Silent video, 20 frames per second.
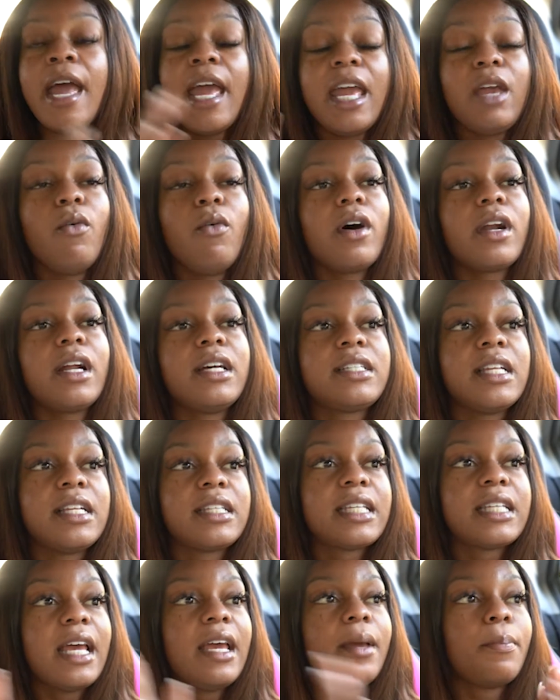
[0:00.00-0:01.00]
He wanted us to
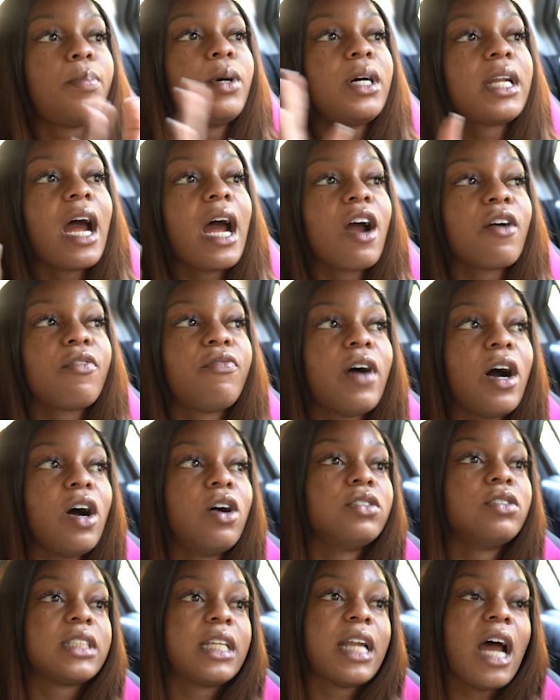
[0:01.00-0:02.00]
take put our
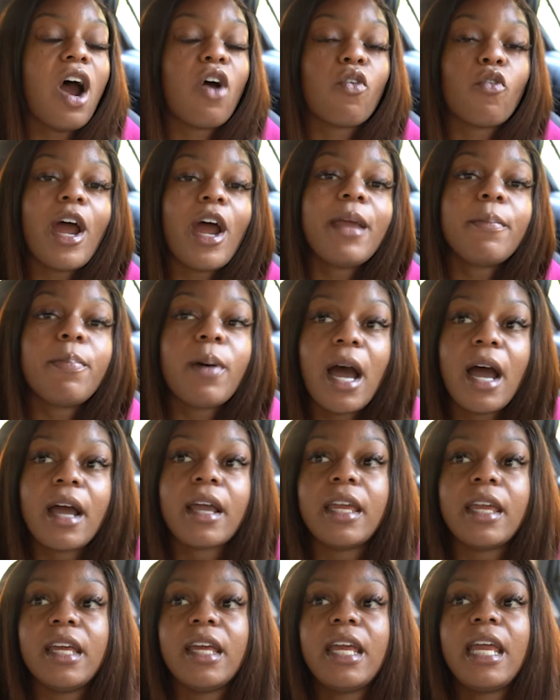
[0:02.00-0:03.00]
phones in our right
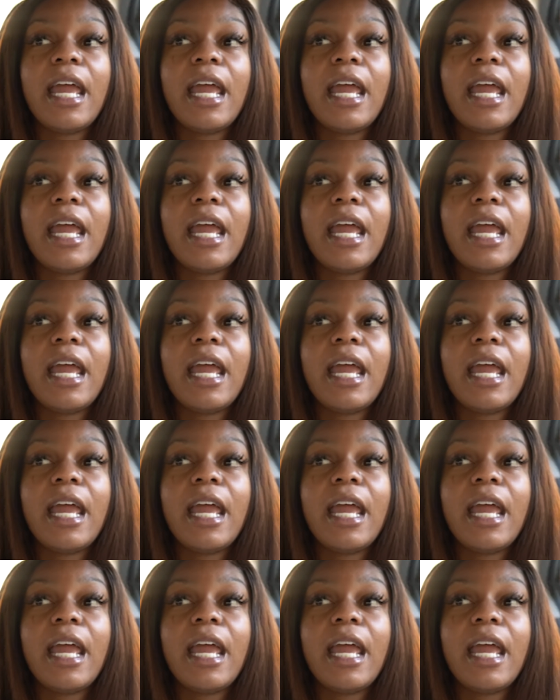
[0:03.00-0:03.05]
pocket.